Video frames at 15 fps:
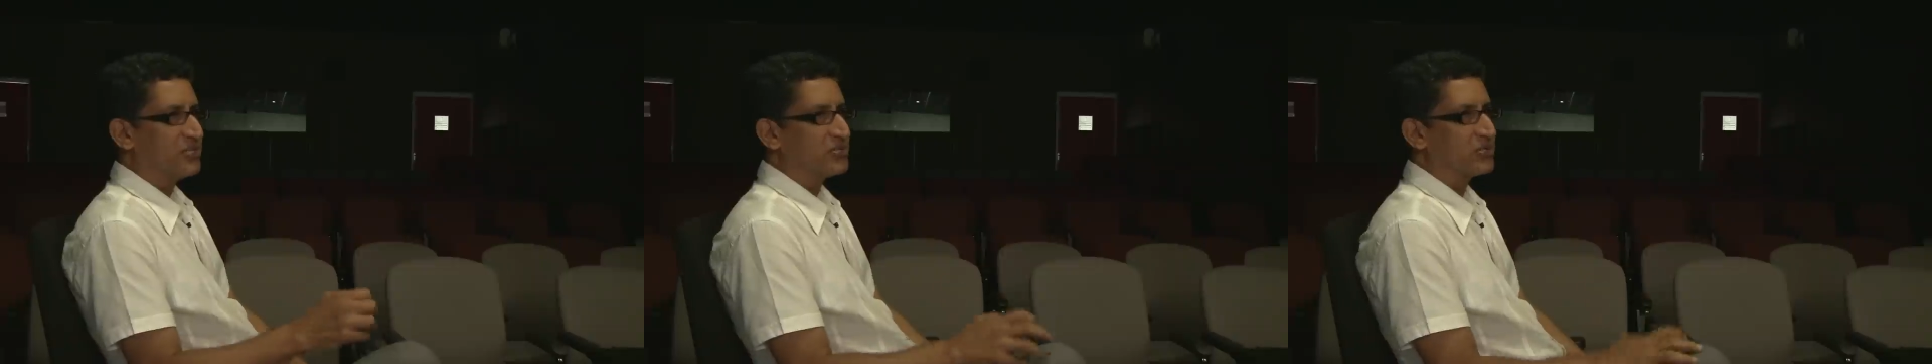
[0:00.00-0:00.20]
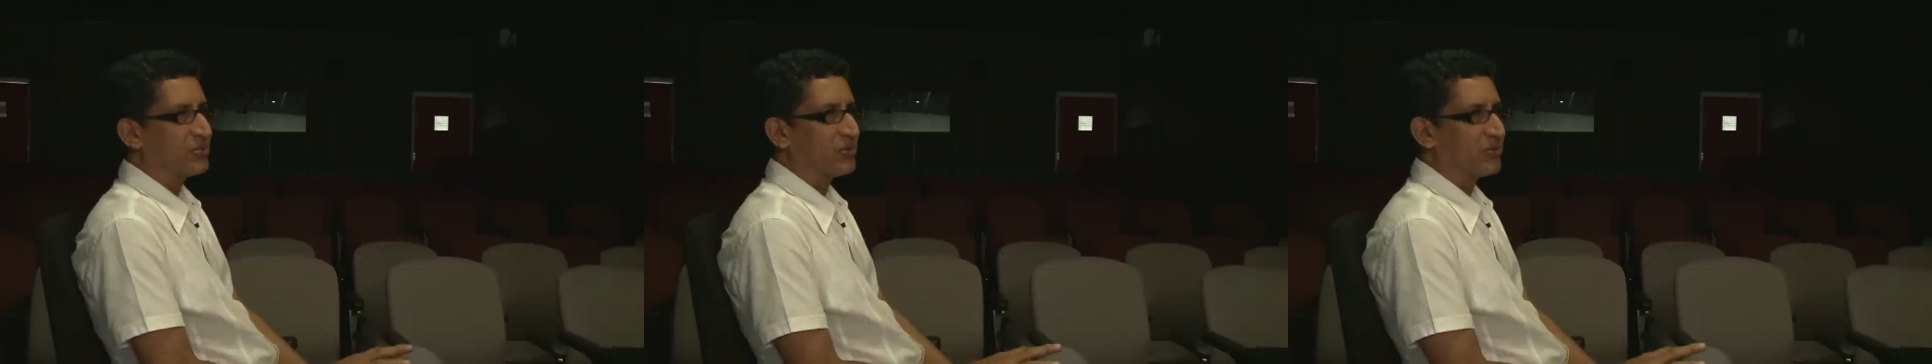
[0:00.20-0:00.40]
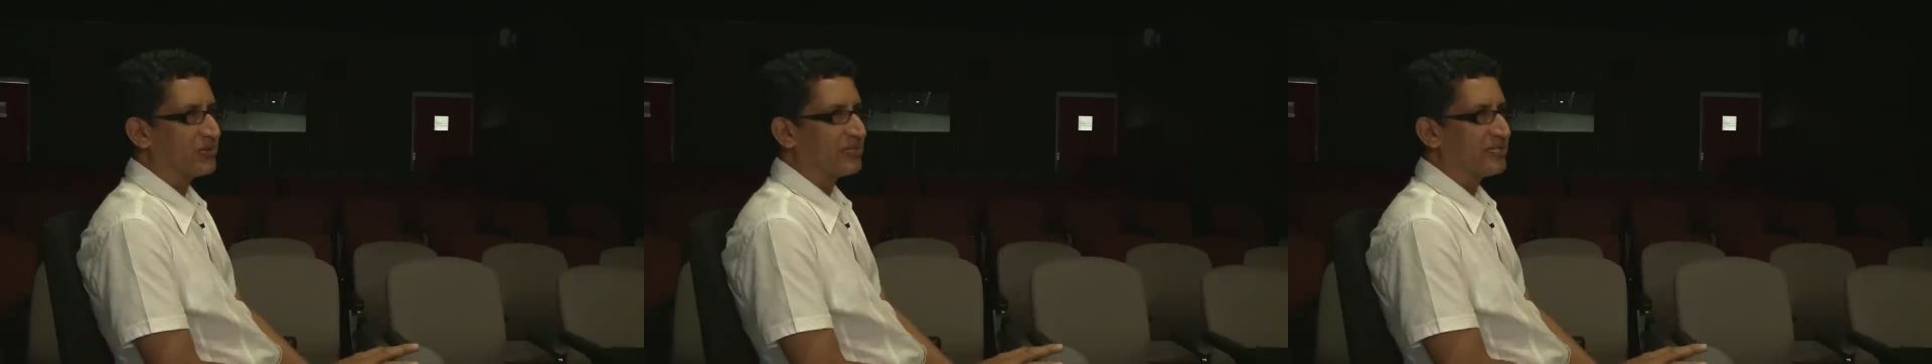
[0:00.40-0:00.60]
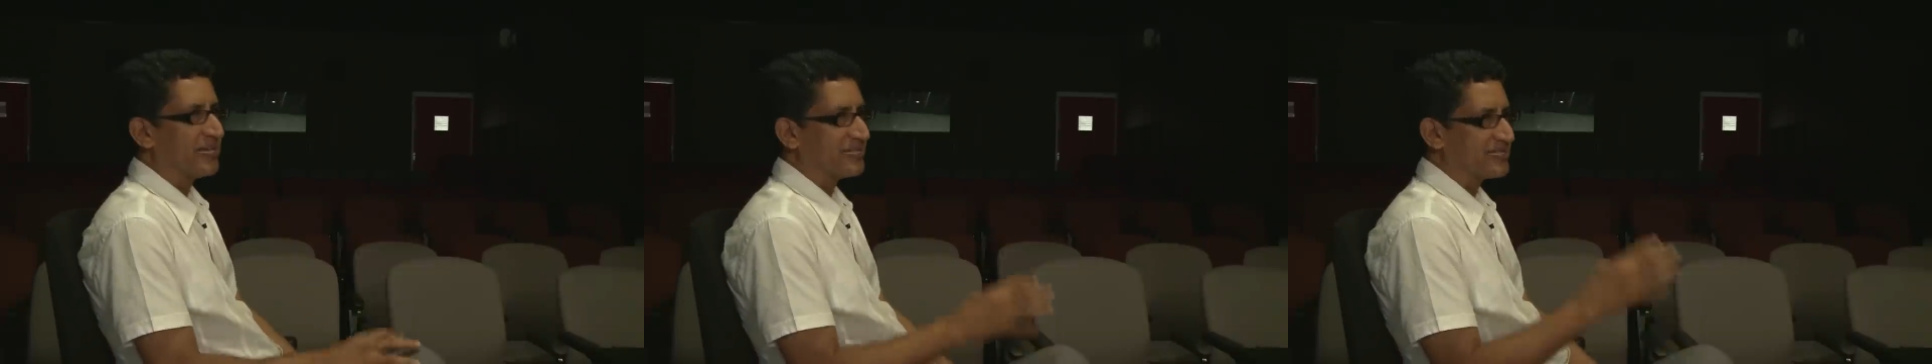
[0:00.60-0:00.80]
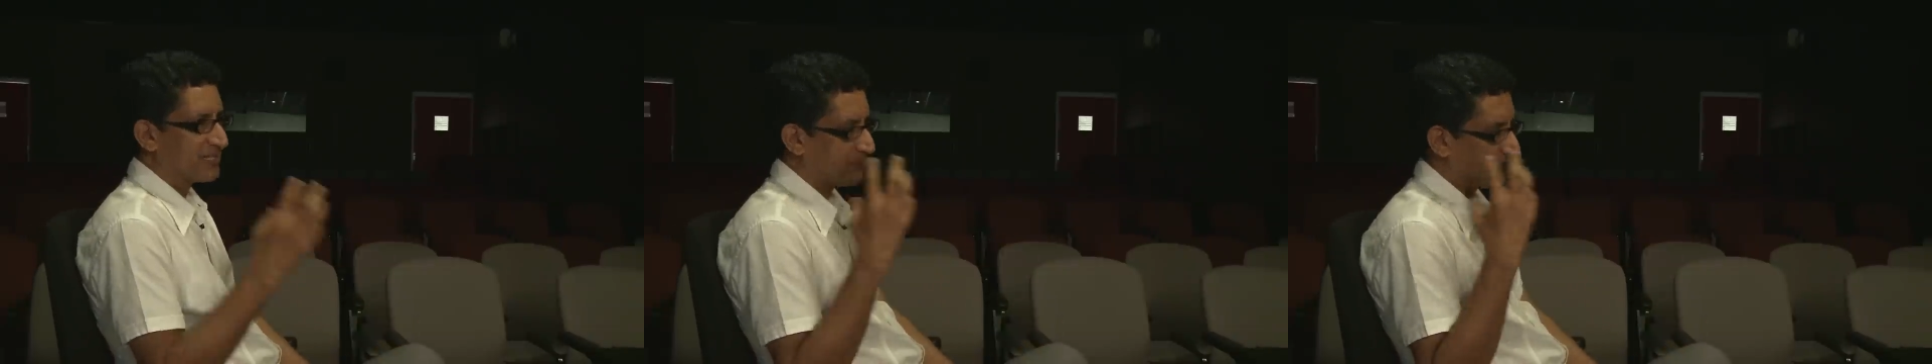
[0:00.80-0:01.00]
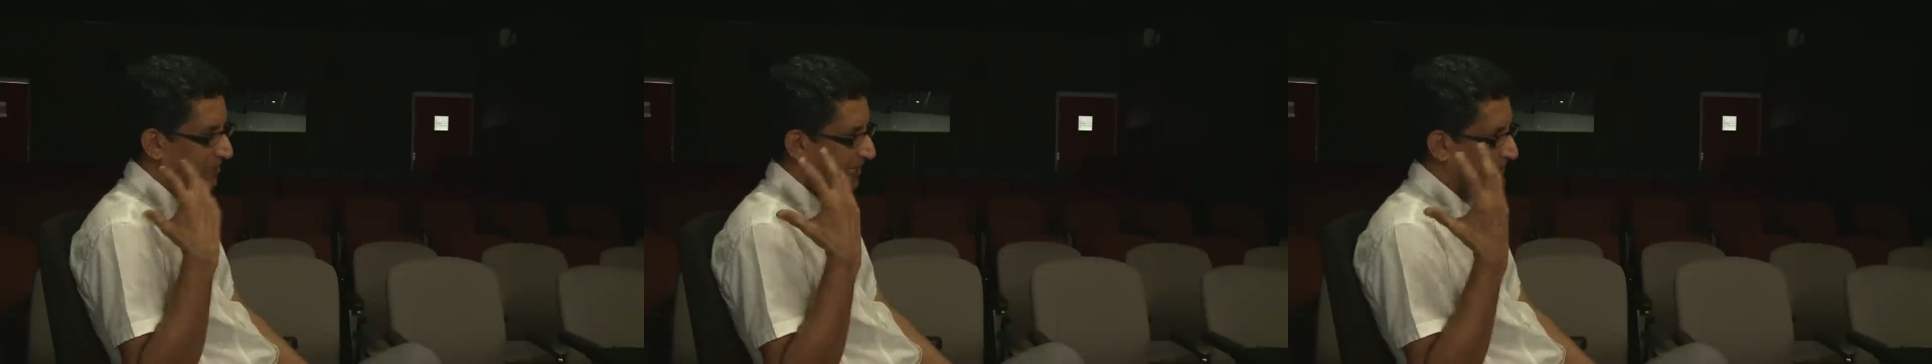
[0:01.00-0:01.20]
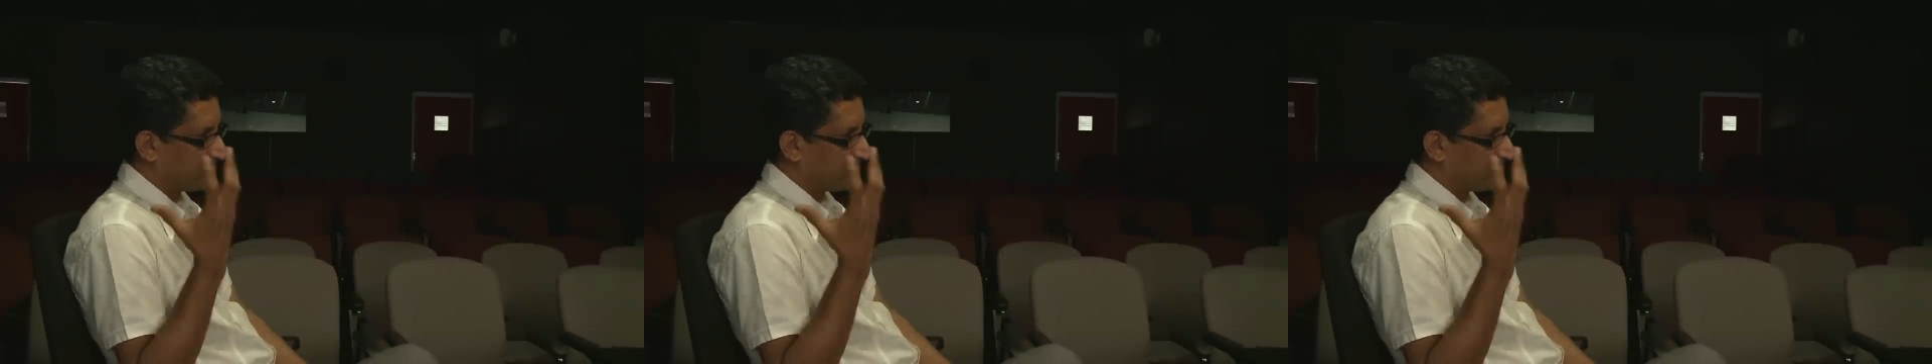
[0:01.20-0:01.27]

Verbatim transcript: So that somewhere